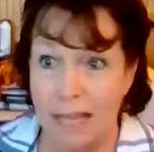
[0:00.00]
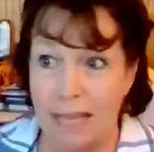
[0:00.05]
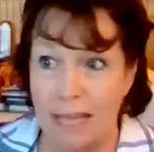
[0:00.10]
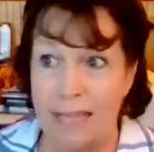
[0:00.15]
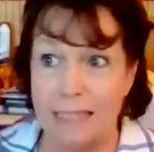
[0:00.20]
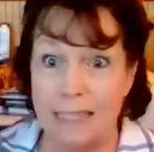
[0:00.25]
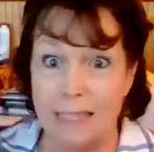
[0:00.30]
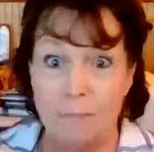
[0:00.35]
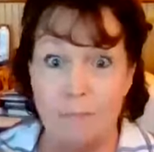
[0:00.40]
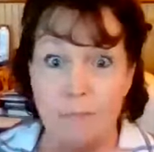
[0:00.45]

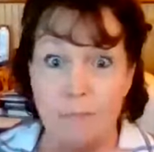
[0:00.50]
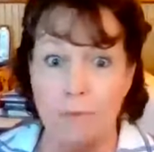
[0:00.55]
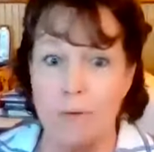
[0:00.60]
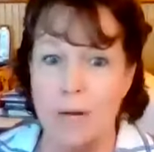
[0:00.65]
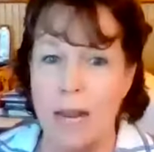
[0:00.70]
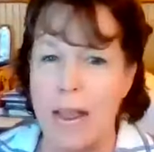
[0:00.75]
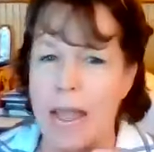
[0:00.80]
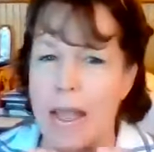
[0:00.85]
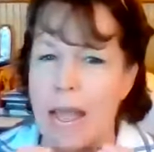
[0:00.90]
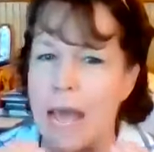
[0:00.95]
It's a
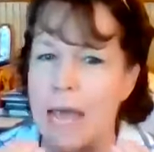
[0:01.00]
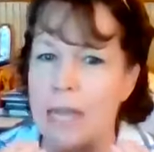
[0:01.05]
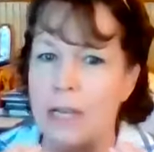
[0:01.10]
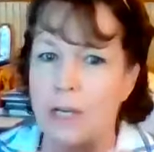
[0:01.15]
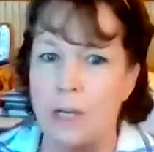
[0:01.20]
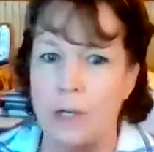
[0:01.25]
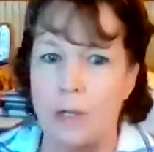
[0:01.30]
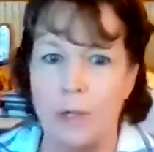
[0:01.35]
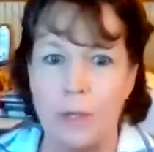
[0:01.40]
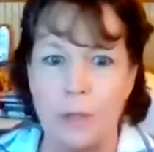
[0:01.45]
brand
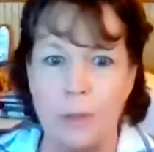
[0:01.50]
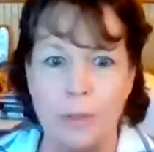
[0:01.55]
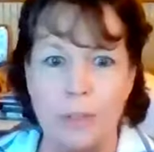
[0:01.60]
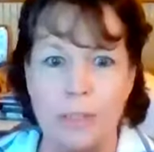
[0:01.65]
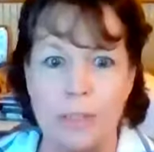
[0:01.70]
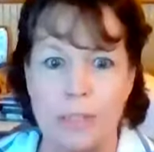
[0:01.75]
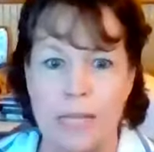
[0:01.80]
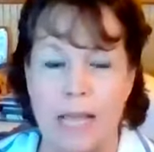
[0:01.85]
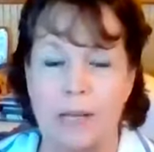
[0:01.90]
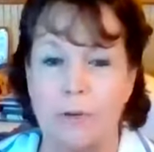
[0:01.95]
new
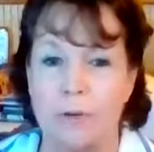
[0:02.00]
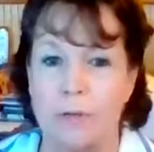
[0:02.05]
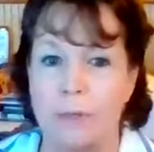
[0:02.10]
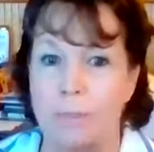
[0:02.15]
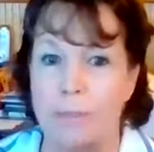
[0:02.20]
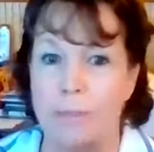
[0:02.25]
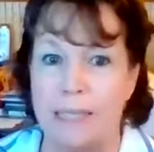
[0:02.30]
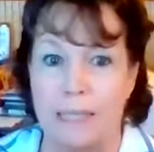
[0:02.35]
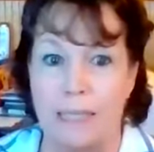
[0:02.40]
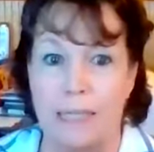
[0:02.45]
sacred
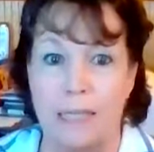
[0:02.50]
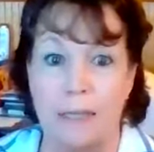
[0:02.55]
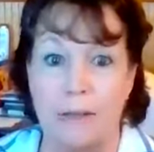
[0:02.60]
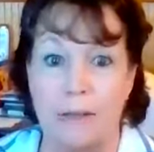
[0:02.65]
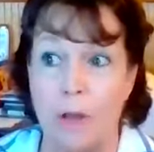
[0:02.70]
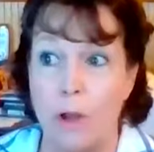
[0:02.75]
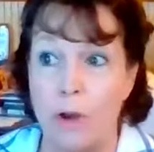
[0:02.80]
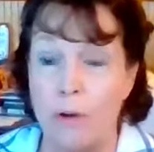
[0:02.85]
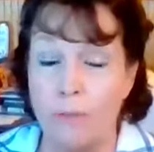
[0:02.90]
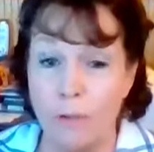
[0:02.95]
beginning
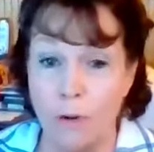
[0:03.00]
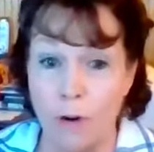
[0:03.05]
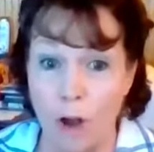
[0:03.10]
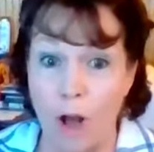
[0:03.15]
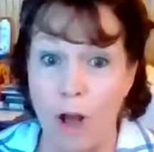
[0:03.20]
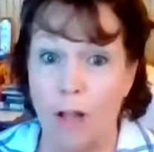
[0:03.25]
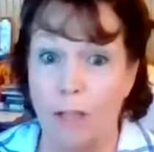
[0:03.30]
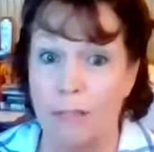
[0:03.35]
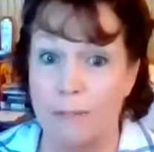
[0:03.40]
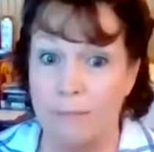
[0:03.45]
for
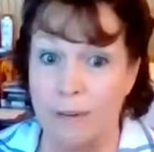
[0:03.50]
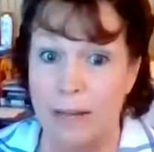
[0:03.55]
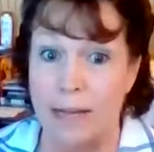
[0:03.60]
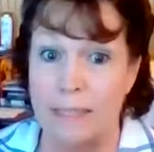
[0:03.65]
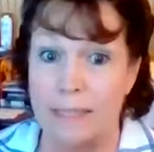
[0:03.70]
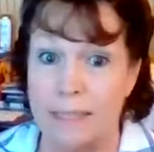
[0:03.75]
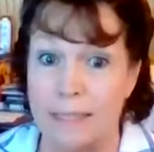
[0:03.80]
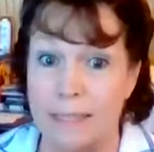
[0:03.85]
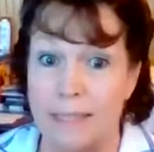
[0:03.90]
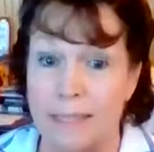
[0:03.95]
all of
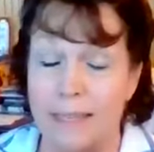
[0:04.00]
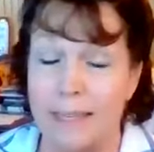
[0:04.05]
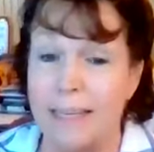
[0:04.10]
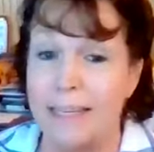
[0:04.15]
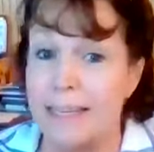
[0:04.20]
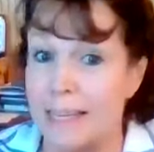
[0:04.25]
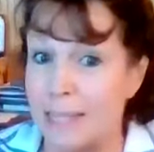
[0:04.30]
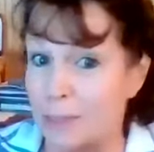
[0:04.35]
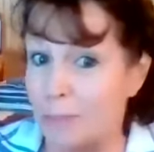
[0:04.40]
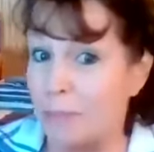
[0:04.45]
us.
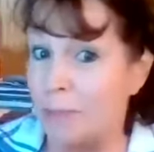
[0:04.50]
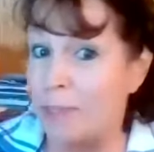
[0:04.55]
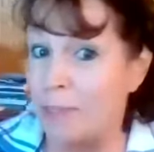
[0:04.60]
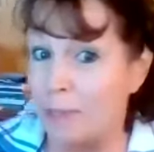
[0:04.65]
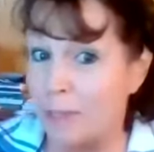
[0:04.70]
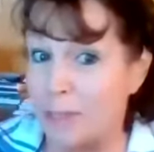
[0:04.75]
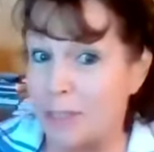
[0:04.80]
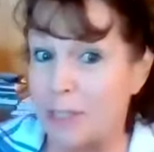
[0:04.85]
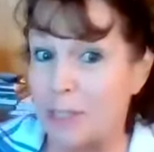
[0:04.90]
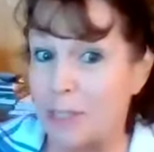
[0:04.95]
Yes, we
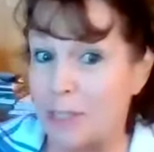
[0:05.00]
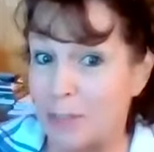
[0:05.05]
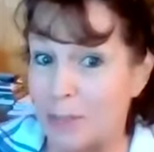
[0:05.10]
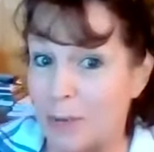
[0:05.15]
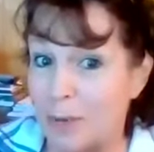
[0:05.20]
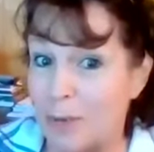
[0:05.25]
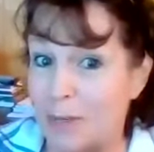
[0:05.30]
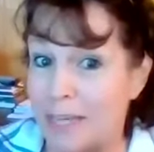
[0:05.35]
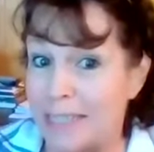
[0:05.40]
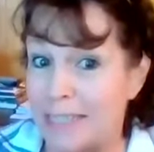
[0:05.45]
use the
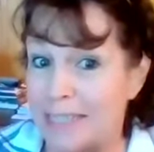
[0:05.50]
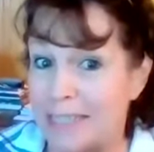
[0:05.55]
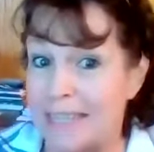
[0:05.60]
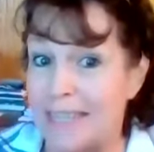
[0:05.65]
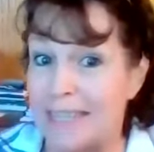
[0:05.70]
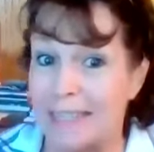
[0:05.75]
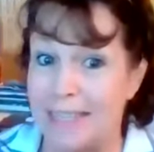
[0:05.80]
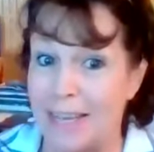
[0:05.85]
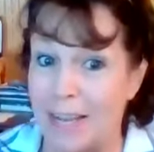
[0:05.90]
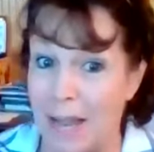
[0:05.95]
stories
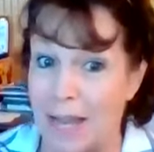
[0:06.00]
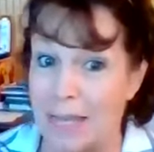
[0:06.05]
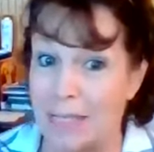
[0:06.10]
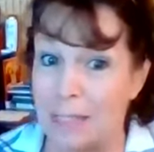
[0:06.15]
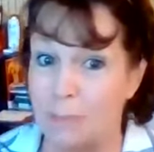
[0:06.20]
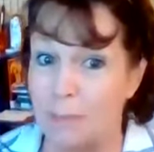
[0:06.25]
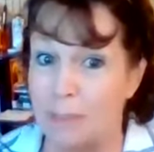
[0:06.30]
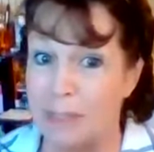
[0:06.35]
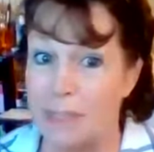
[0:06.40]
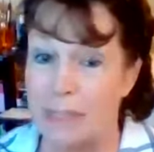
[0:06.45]
in the
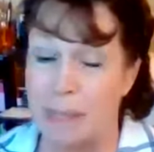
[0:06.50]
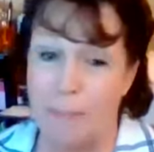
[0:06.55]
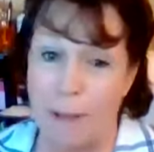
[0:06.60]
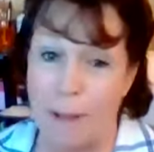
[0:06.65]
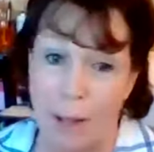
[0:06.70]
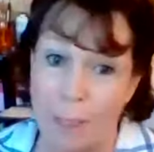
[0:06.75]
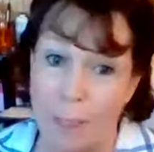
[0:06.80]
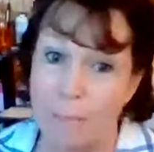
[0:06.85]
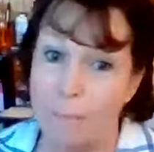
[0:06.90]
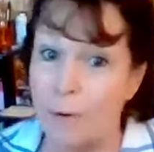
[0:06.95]
Gospels
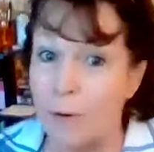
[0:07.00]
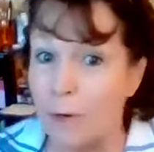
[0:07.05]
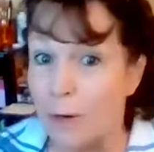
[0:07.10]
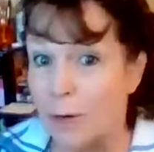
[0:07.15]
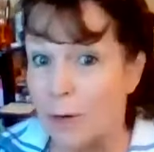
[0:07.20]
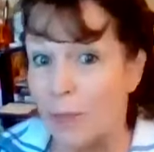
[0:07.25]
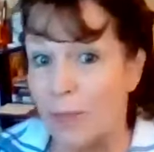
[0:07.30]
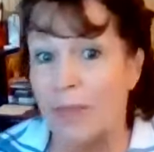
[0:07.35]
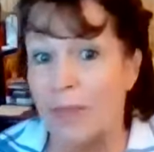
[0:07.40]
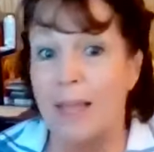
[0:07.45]
about the
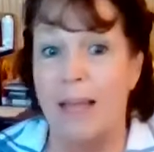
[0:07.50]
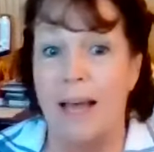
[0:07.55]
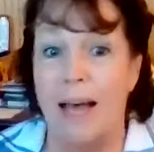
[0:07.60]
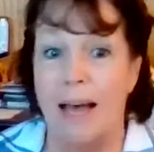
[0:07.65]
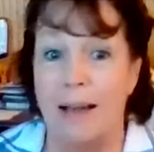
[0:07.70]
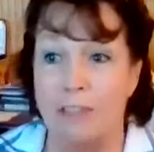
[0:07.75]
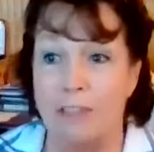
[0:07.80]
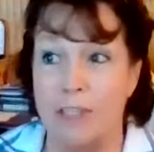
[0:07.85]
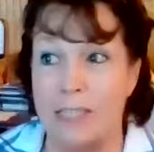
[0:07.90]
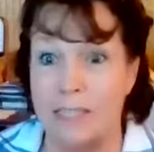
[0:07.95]
birth
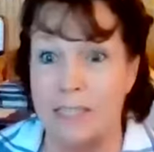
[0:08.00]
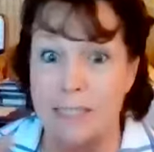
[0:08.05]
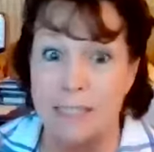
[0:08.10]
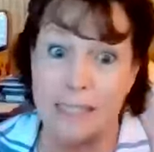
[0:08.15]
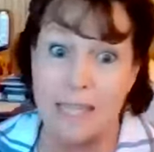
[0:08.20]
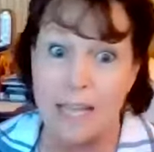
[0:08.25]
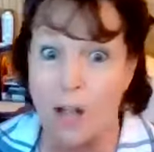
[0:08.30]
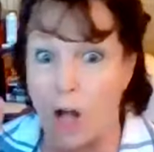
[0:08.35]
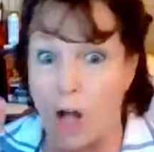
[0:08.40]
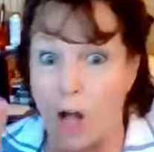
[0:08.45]
of Jesus.
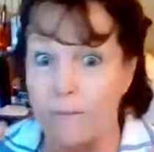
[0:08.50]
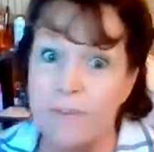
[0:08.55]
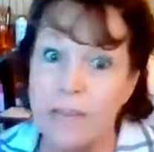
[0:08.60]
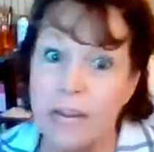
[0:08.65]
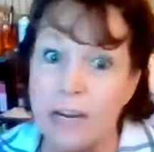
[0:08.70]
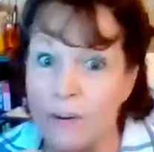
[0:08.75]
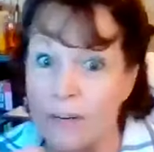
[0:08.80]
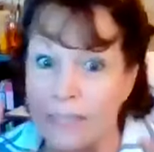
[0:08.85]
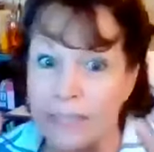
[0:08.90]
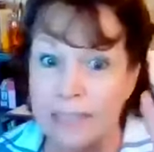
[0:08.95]
They all
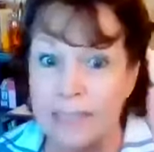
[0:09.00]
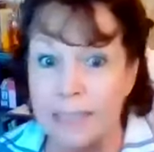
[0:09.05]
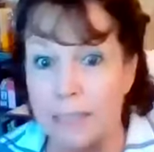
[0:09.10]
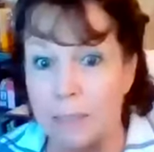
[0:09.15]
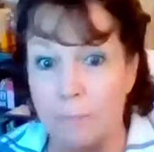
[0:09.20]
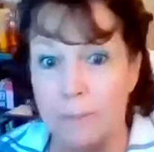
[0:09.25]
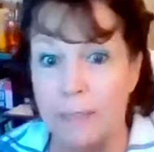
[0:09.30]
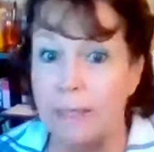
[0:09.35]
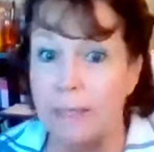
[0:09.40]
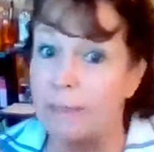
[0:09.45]
vary a
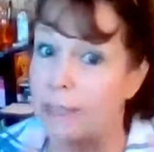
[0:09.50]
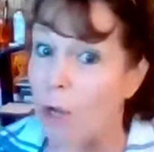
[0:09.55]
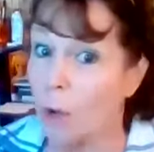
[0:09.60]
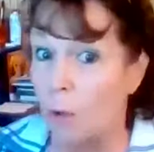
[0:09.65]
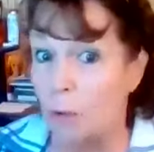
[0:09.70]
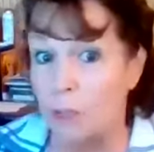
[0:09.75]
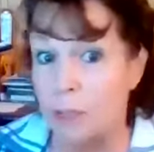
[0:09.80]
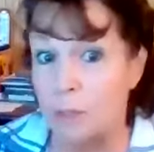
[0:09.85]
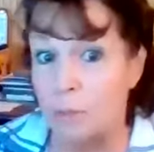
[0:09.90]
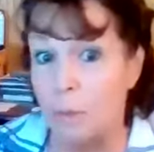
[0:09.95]
little bit. The
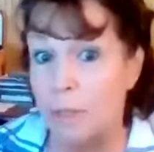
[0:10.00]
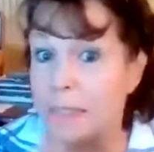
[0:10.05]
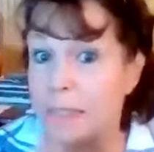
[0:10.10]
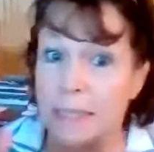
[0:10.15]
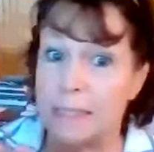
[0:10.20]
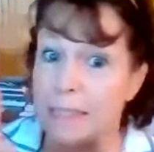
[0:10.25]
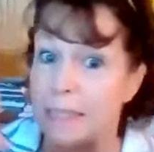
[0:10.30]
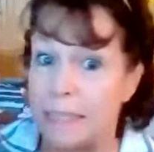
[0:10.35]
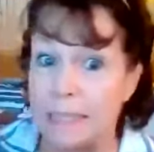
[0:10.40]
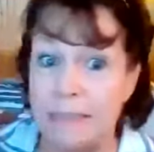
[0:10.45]
oldest one
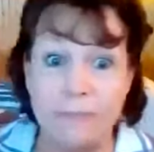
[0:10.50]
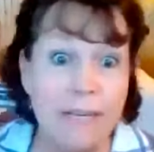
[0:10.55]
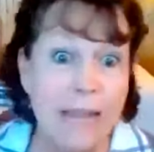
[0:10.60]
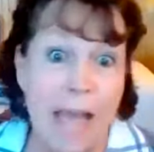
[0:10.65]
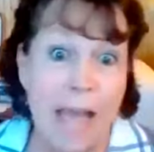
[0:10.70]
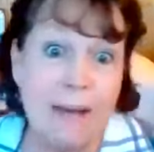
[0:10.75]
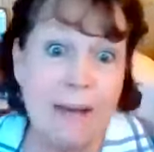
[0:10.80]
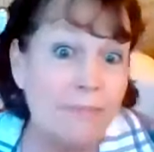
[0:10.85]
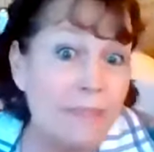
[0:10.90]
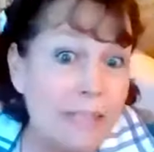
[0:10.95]
doesn't even
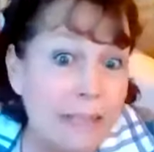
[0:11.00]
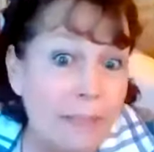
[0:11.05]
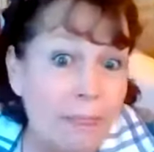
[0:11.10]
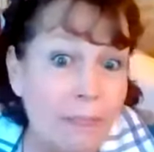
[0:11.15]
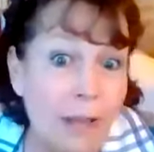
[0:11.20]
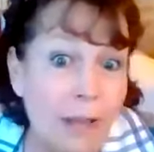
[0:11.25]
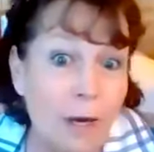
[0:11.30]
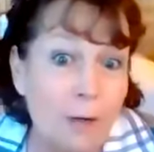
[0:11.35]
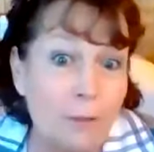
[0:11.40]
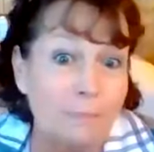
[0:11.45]
have it in
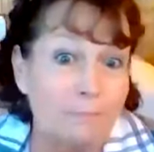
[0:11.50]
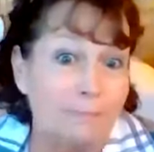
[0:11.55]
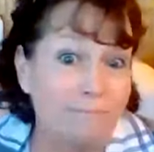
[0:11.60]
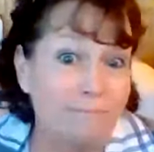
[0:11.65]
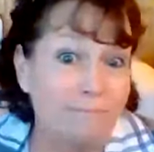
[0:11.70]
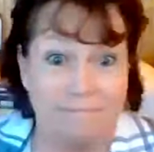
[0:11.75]
there.